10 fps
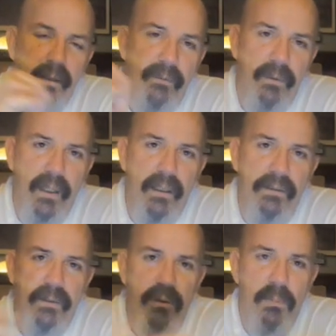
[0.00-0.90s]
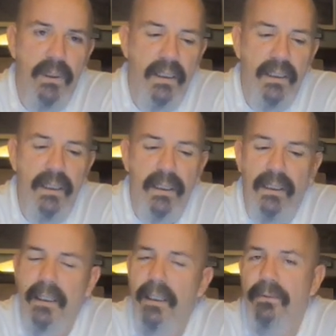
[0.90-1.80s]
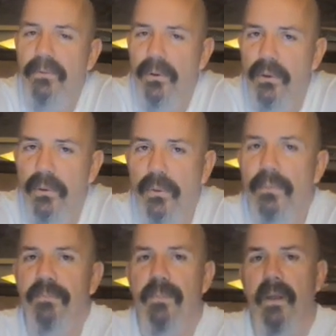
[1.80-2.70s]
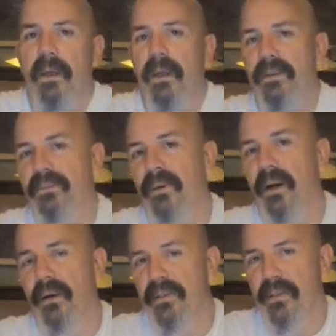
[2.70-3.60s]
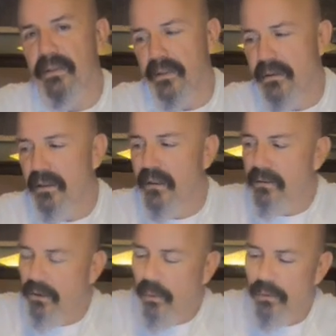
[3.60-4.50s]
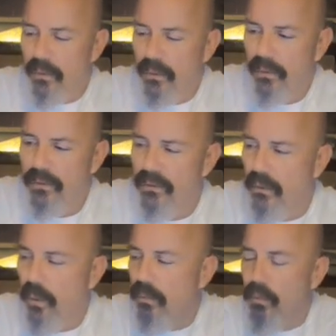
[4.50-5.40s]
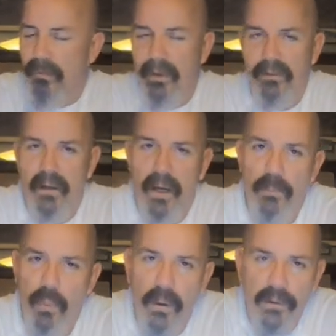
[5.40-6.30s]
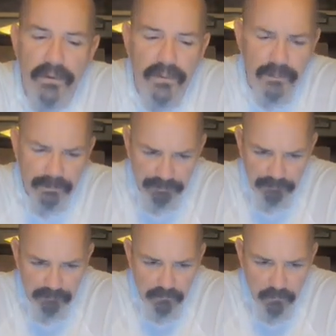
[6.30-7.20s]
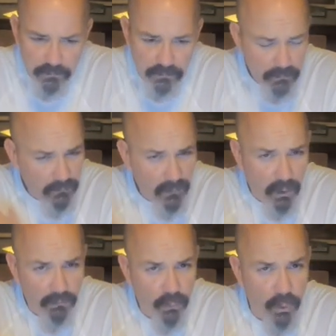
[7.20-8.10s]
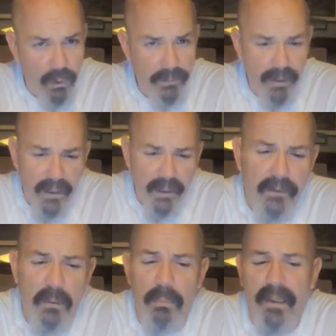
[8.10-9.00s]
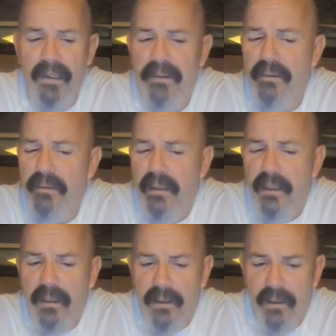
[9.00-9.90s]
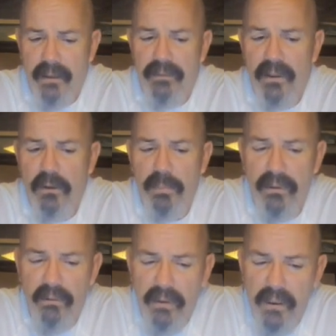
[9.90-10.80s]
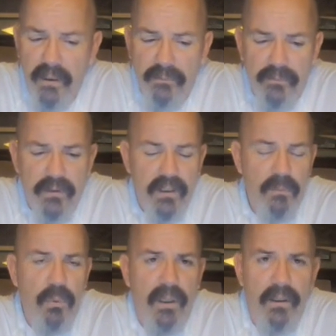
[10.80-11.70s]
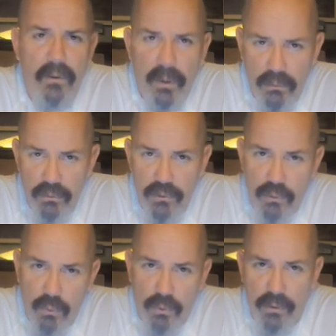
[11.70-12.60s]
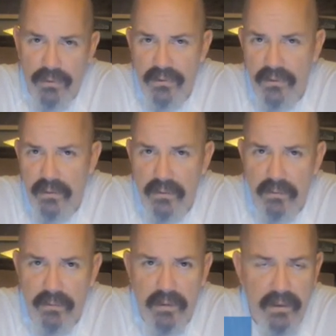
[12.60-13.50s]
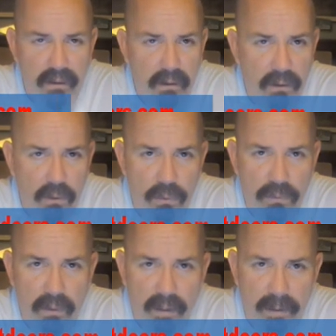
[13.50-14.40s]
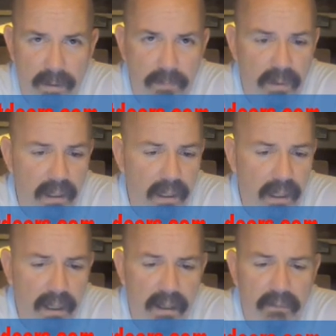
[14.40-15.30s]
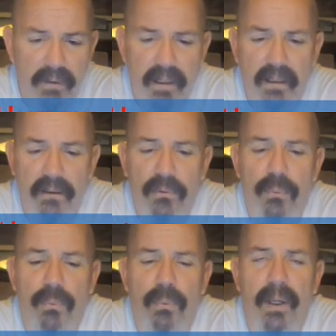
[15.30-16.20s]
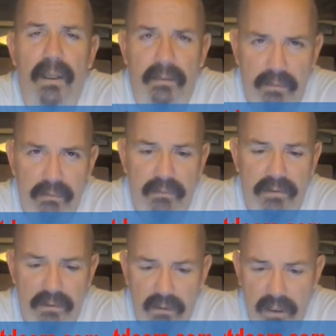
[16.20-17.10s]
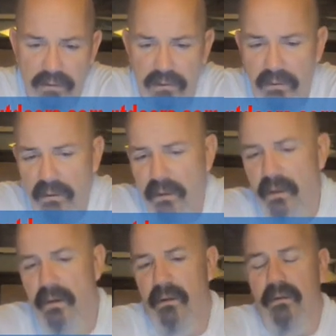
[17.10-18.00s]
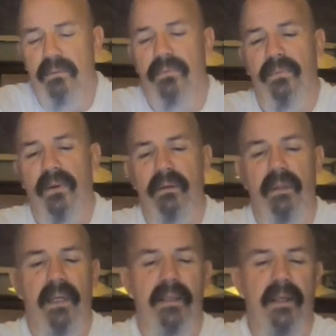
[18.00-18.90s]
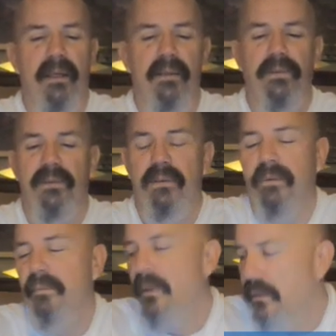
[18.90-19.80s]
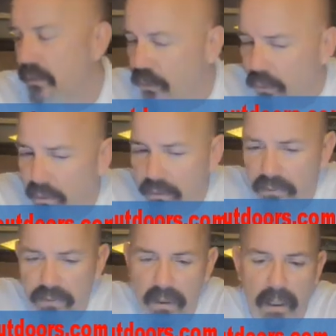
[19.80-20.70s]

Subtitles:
that is going to be, I think, key for you as far as the success goes with those slow moving top waters. For the baits, availability, Team Rhino Outdoors does a TRO. They have a great selection of Lake X lures,